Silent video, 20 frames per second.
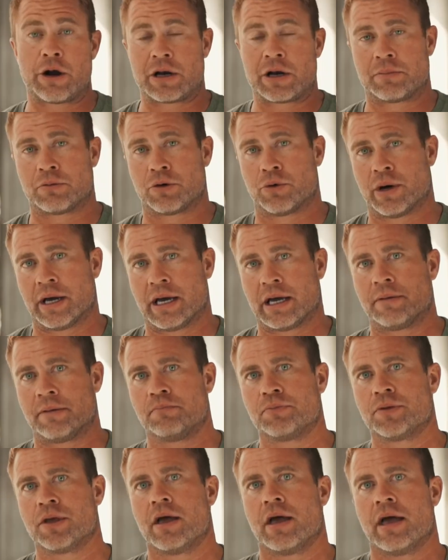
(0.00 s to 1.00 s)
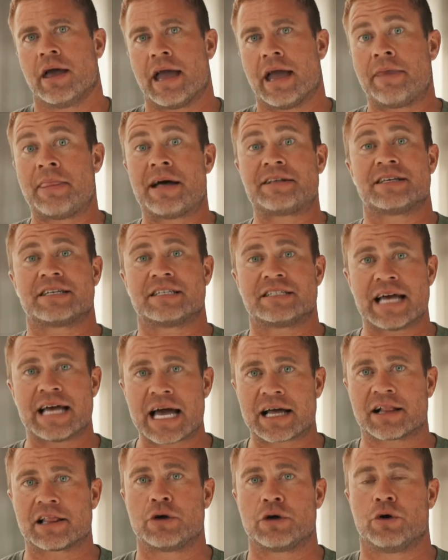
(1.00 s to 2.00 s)
him away. And that's
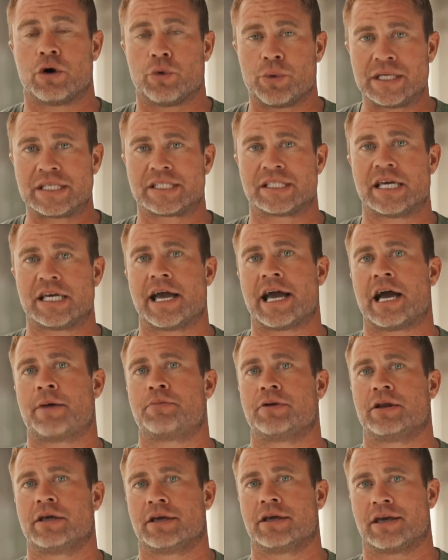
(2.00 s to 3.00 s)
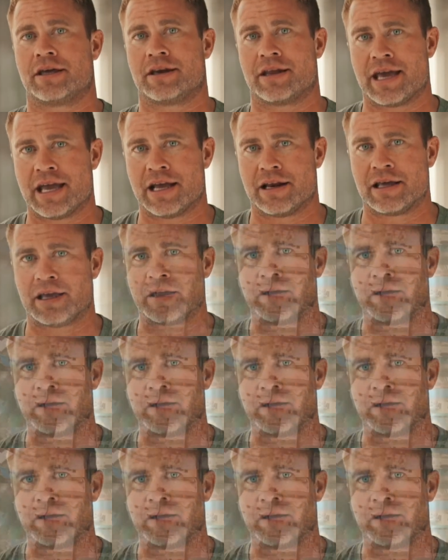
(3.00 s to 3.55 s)
exactly what we see happening in Haiti.